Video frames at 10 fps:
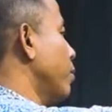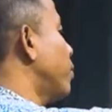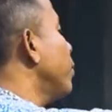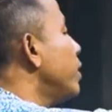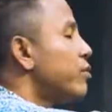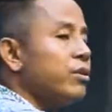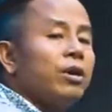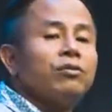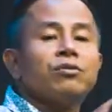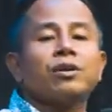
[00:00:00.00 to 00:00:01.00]
to these
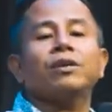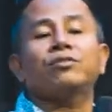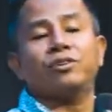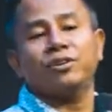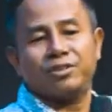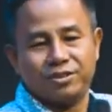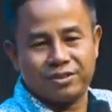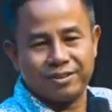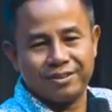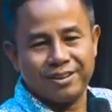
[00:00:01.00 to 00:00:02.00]
countryside
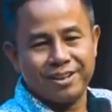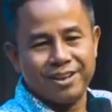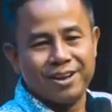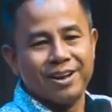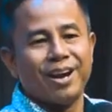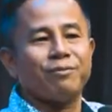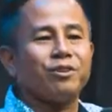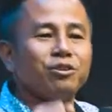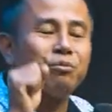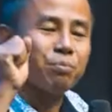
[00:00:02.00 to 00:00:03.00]
churches,
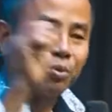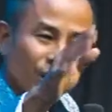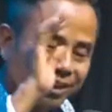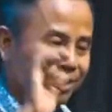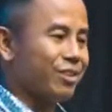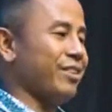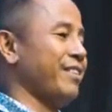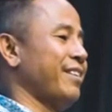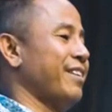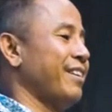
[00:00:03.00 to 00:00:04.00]
after you preach,
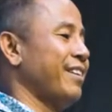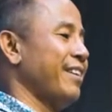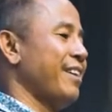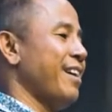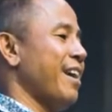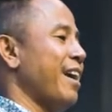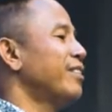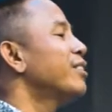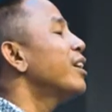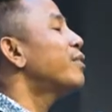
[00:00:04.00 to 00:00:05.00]

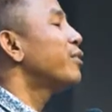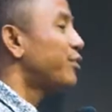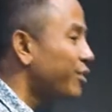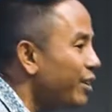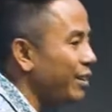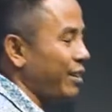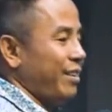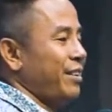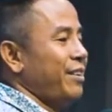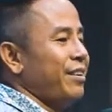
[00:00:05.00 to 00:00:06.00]
and you get to
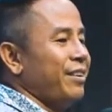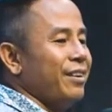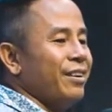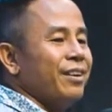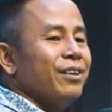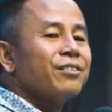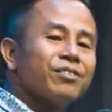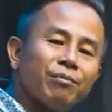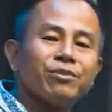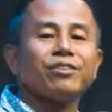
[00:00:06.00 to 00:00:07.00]
see
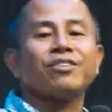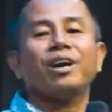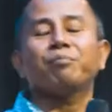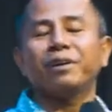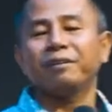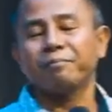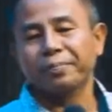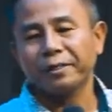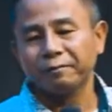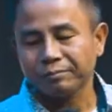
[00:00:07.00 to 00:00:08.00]
something's happening?
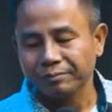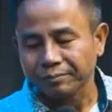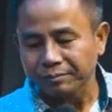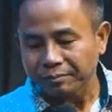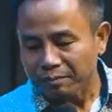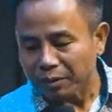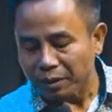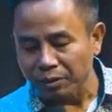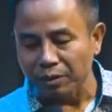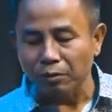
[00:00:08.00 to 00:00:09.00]

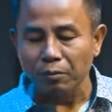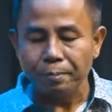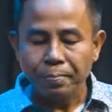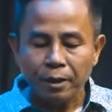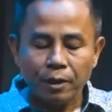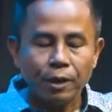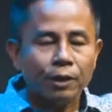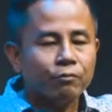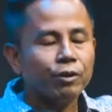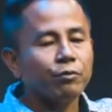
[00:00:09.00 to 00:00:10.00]
You know,
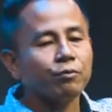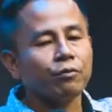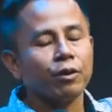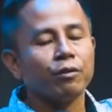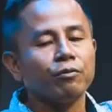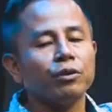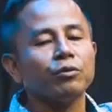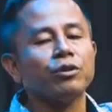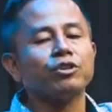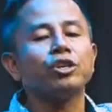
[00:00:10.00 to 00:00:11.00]
we
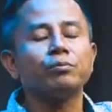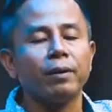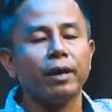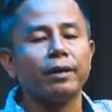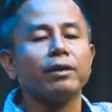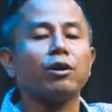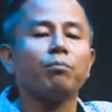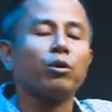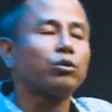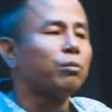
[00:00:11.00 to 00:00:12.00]
do the church plan in
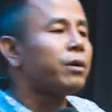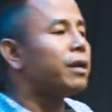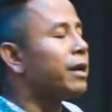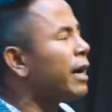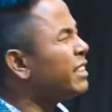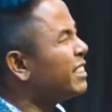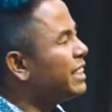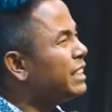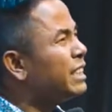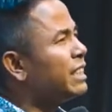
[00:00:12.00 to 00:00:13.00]
Kampong Thom in
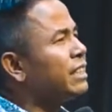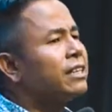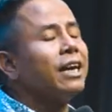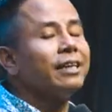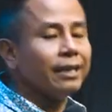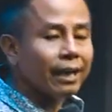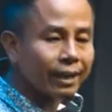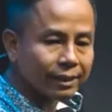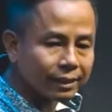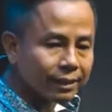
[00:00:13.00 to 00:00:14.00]

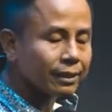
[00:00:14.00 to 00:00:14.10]
1999.